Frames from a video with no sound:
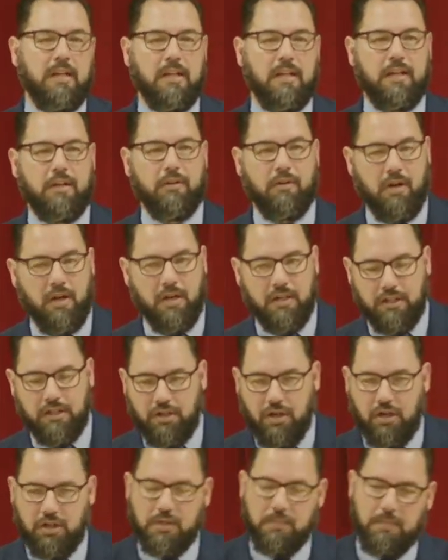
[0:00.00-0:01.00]
Later on, it
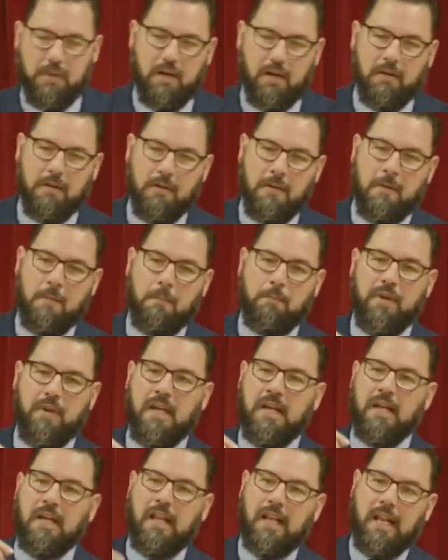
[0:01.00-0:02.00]
talks about
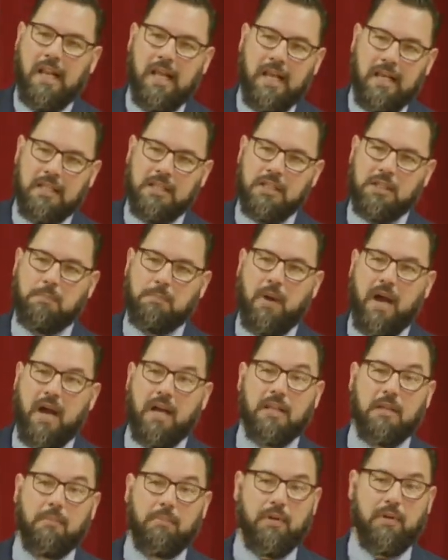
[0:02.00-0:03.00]
being cleansed by
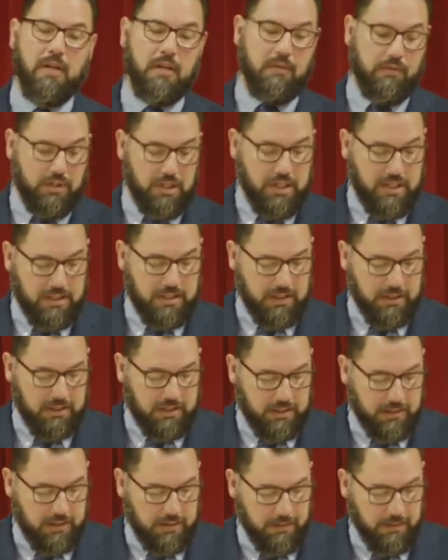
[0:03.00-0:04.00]
the blood of
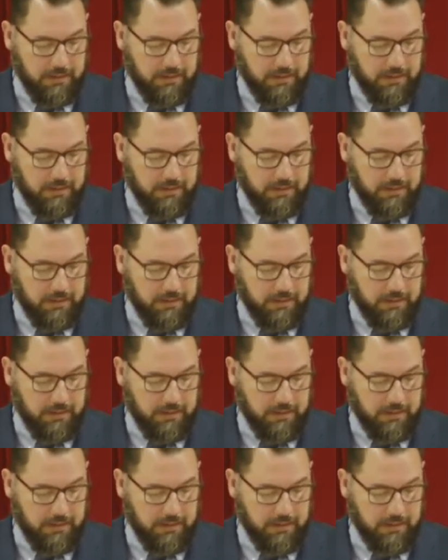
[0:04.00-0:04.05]
Jesus. It